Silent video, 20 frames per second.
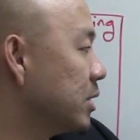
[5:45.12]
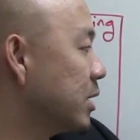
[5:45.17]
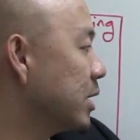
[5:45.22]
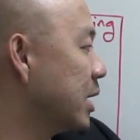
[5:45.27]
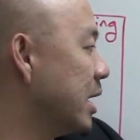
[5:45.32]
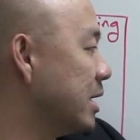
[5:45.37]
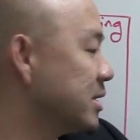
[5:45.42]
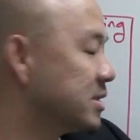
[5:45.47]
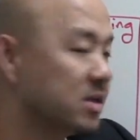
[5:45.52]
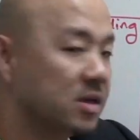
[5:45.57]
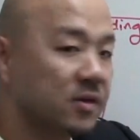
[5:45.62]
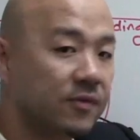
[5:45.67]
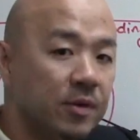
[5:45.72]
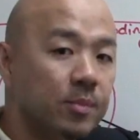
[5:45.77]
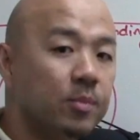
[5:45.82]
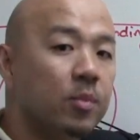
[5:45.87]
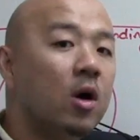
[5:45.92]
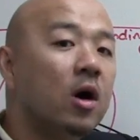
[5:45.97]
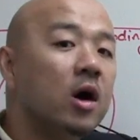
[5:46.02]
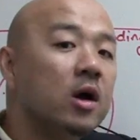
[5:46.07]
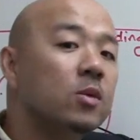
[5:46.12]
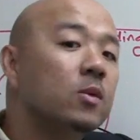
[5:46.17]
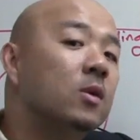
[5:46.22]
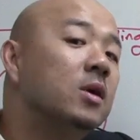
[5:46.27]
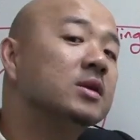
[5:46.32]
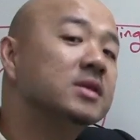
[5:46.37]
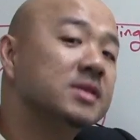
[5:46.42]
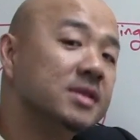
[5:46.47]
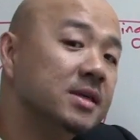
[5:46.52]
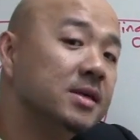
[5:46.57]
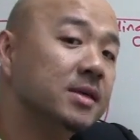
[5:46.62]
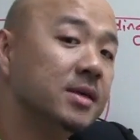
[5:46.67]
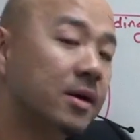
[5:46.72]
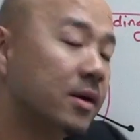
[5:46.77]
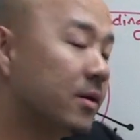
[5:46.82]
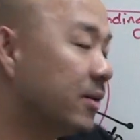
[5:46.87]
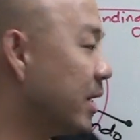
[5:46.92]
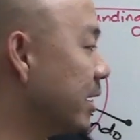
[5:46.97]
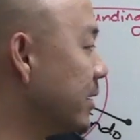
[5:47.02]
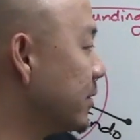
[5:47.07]
gas. If you boil water,
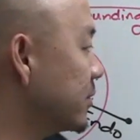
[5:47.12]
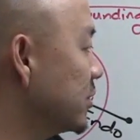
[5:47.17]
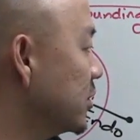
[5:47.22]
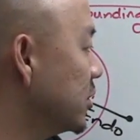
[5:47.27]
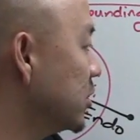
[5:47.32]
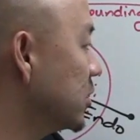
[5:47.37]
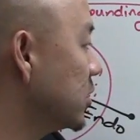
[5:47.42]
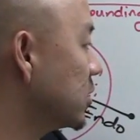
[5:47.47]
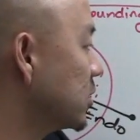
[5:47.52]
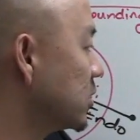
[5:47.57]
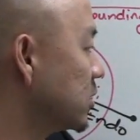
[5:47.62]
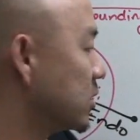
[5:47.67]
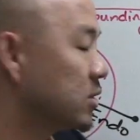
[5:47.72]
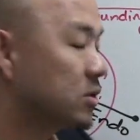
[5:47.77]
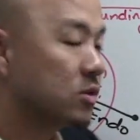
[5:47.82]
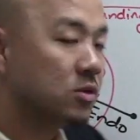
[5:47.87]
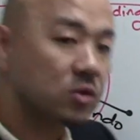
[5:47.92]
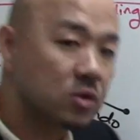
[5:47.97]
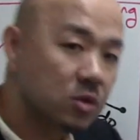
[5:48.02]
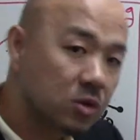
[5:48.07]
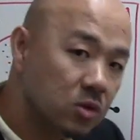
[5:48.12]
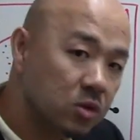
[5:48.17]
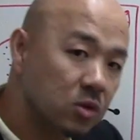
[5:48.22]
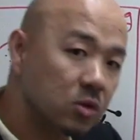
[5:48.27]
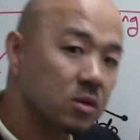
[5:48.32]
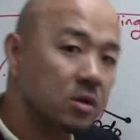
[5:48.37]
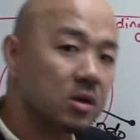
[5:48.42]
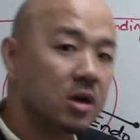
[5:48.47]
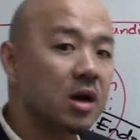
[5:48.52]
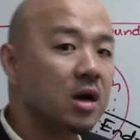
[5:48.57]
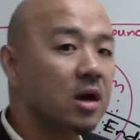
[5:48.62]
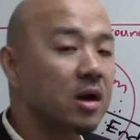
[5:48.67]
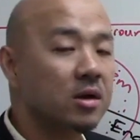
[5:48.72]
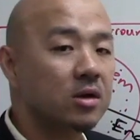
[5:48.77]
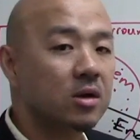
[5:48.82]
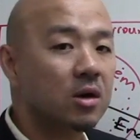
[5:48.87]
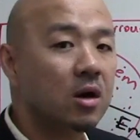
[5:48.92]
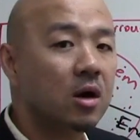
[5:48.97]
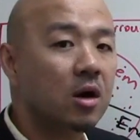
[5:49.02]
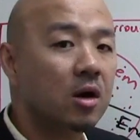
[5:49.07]
alright, to cook
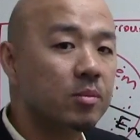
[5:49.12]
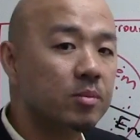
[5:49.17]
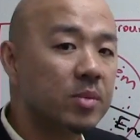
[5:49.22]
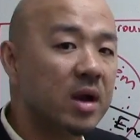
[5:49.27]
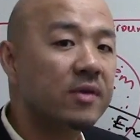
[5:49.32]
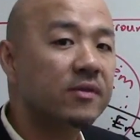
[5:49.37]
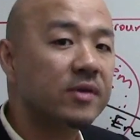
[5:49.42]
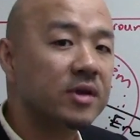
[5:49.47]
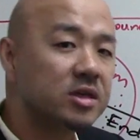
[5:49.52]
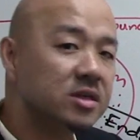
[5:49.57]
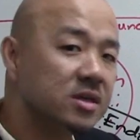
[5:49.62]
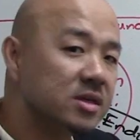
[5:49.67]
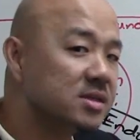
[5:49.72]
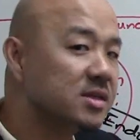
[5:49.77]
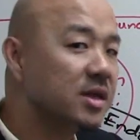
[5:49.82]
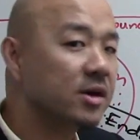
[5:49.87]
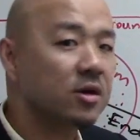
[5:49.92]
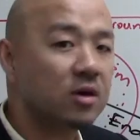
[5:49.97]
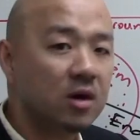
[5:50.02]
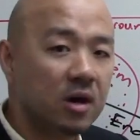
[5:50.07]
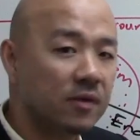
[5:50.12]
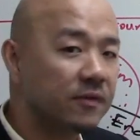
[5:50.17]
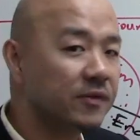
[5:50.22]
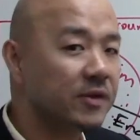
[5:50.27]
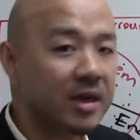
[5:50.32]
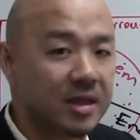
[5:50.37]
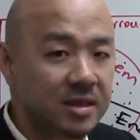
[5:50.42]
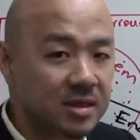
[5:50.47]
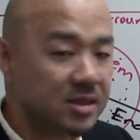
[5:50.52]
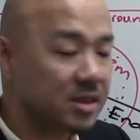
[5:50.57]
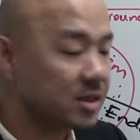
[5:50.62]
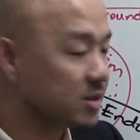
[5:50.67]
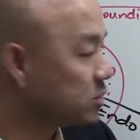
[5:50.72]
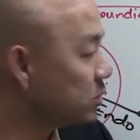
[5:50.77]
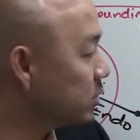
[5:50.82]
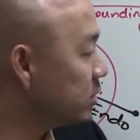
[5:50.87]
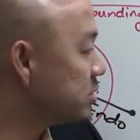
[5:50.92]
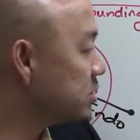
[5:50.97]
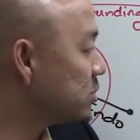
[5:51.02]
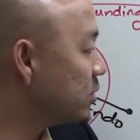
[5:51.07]
your hot beverages like coffee and tea and
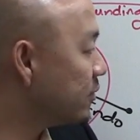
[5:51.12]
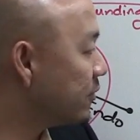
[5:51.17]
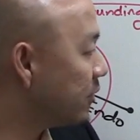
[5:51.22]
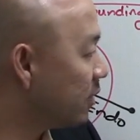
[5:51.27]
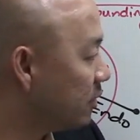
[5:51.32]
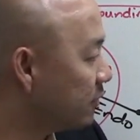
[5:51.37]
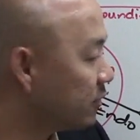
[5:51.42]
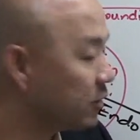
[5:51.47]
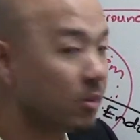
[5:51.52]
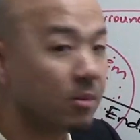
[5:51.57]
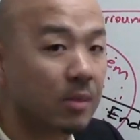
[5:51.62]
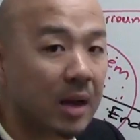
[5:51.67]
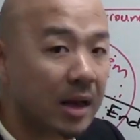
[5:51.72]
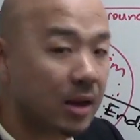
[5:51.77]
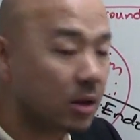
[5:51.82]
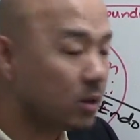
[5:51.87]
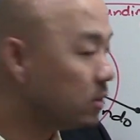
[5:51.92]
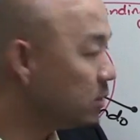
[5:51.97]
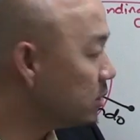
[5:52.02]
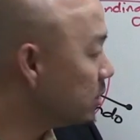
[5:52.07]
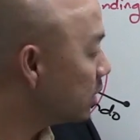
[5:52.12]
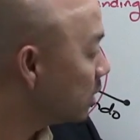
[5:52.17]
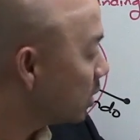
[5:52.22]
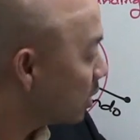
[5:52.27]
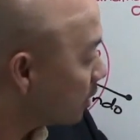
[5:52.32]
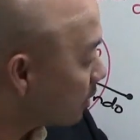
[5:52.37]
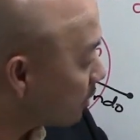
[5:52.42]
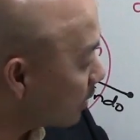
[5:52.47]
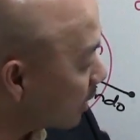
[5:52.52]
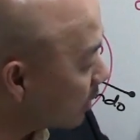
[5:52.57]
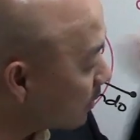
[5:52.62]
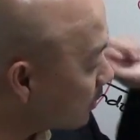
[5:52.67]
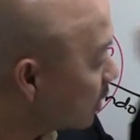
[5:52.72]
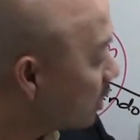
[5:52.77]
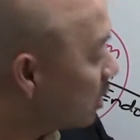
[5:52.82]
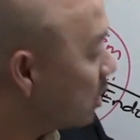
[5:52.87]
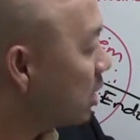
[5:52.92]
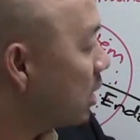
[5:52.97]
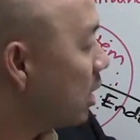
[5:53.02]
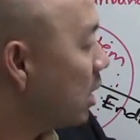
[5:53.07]
so on and so forth, your Milo, alright,
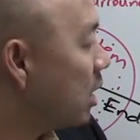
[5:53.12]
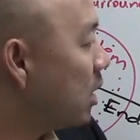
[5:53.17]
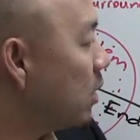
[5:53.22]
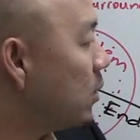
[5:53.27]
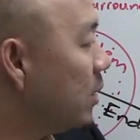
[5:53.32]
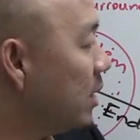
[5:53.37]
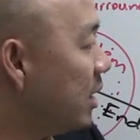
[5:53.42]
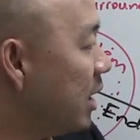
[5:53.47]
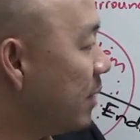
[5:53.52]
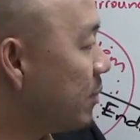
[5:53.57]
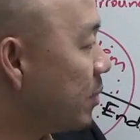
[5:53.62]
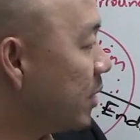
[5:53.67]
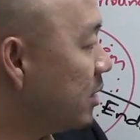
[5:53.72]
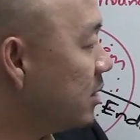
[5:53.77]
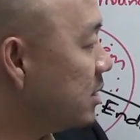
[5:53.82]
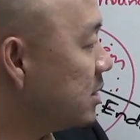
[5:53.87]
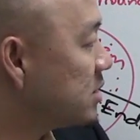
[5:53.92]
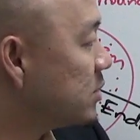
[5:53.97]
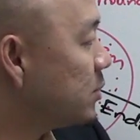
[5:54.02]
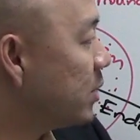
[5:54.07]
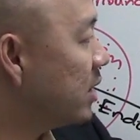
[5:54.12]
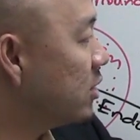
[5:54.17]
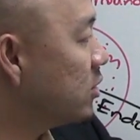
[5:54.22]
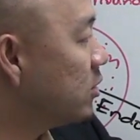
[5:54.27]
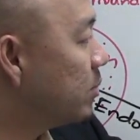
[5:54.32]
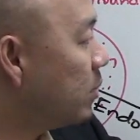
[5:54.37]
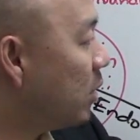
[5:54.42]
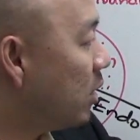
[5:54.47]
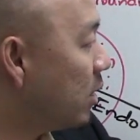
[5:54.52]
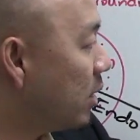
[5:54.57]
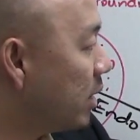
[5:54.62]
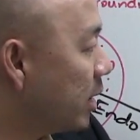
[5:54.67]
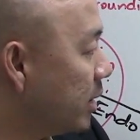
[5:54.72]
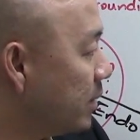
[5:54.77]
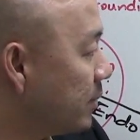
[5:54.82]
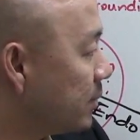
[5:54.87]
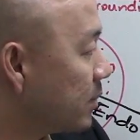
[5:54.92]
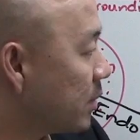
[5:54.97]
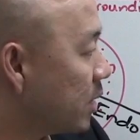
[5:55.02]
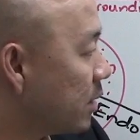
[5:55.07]
what happens is when you
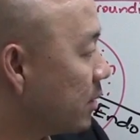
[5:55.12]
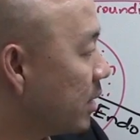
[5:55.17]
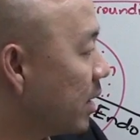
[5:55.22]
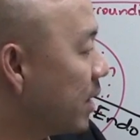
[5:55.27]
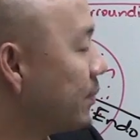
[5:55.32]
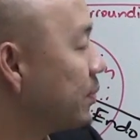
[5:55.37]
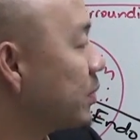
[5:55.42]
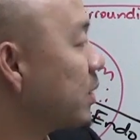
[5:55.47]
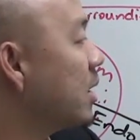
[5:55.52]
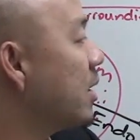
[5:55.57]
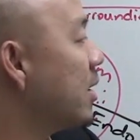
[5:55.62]
boil, alright,